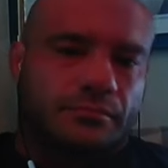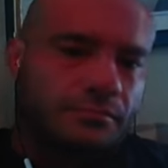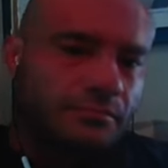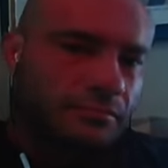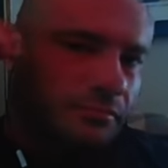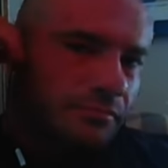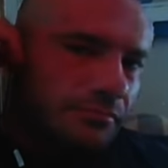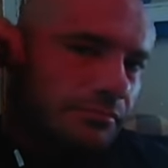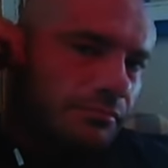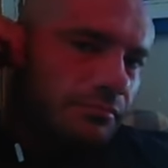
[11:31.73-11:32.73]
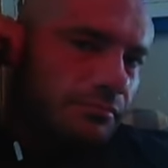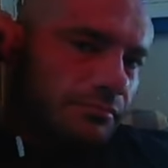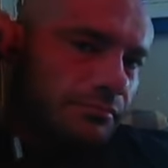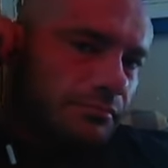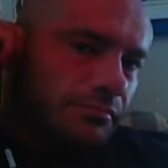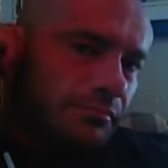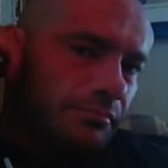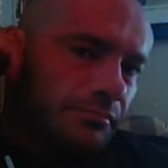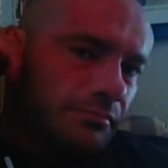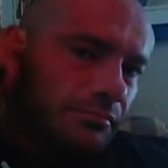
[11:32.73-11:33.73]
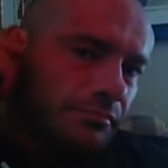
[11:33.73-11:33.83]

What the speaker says: This person isn't speaking.